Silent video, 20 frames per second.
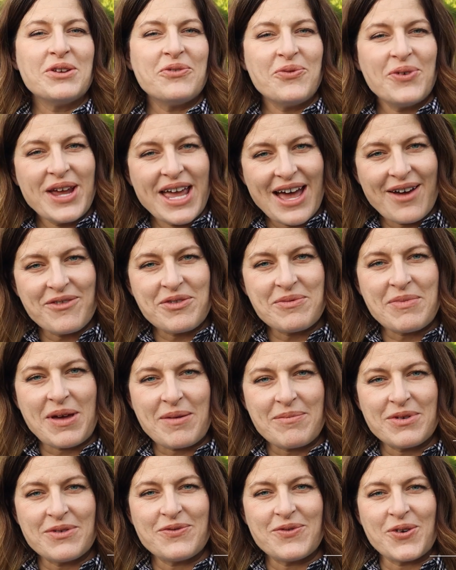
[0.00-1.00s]
if we haven't met
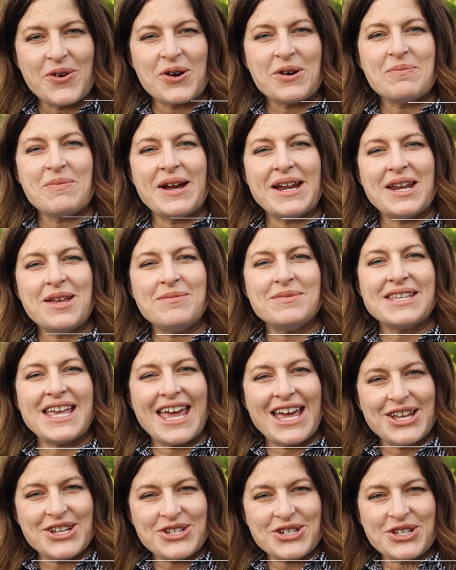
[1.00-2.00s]
before, my name's
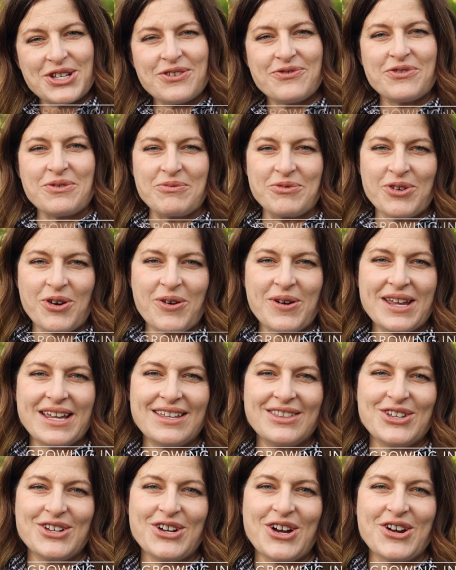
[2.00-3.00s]
Angela from Growing in
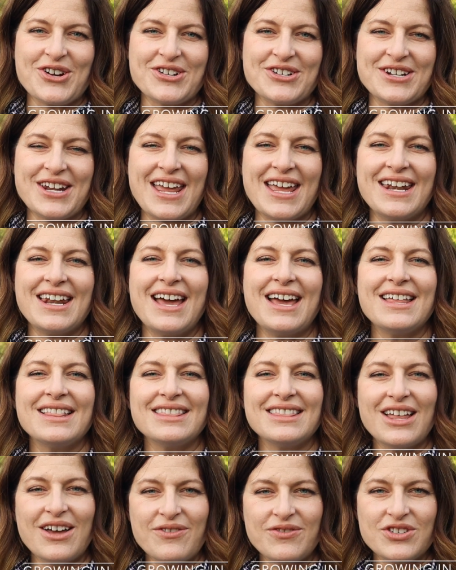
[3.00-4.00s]
the Garden, and I
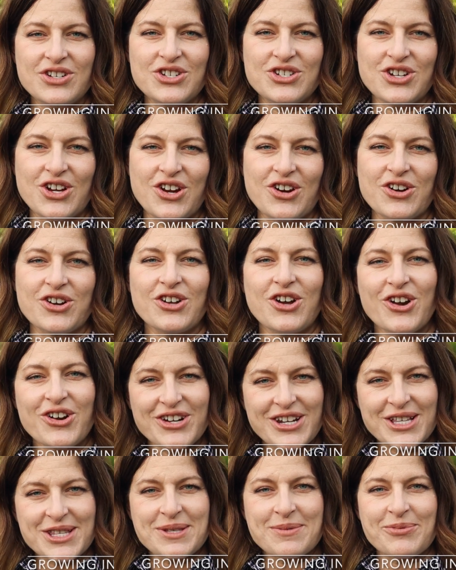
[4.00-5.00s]
love to share garden
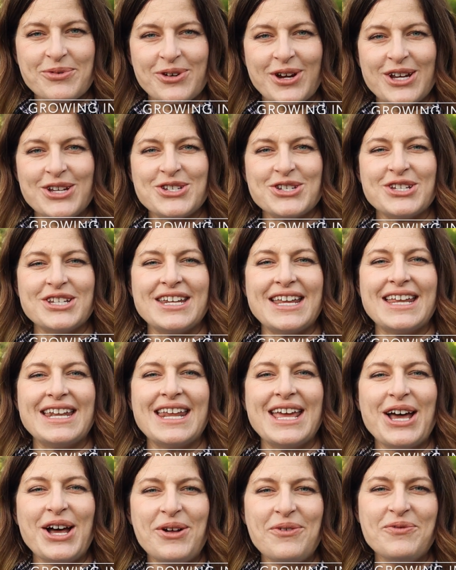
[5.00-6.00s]
inspiration and
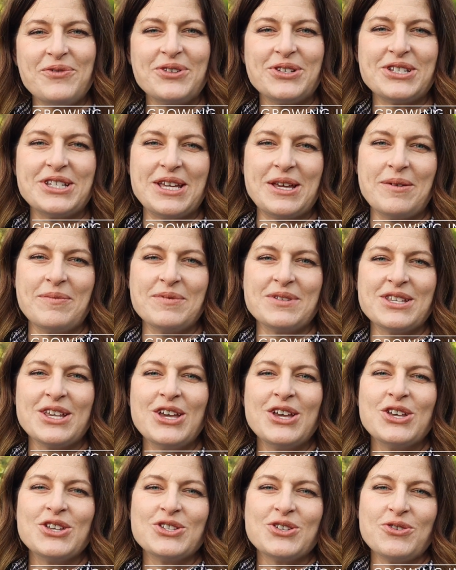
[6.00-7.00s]
helpful tips
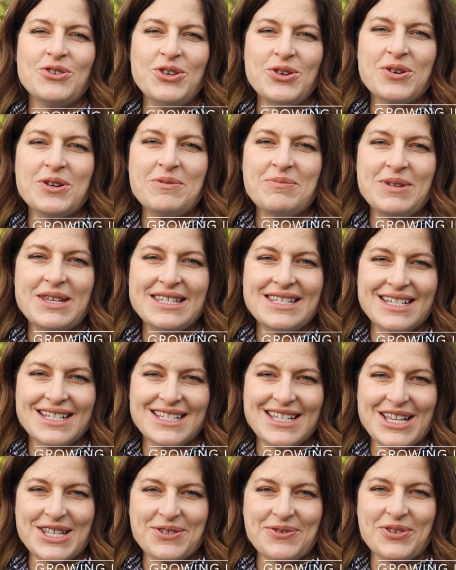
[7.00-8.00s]
so you can be
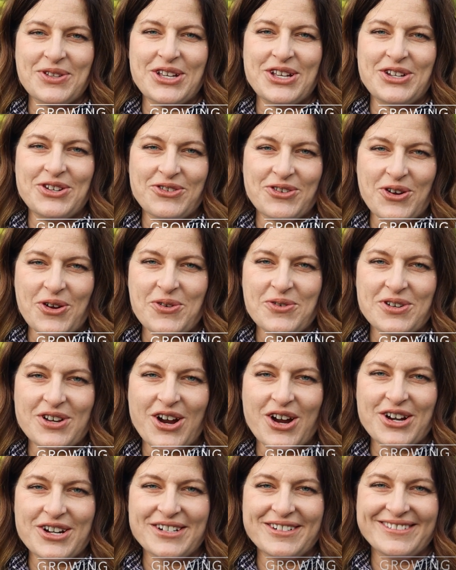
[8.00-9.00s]
successful in your own
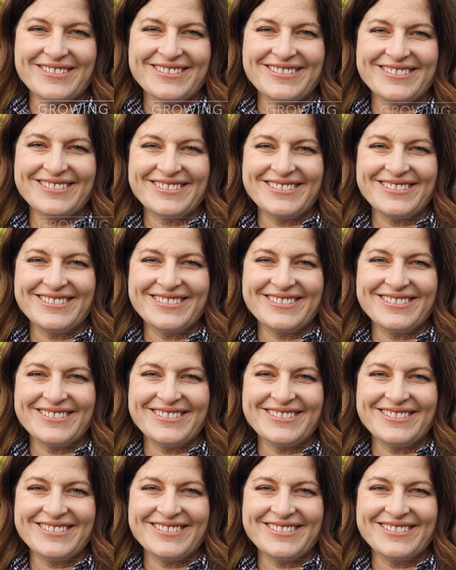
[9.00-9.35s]
garden.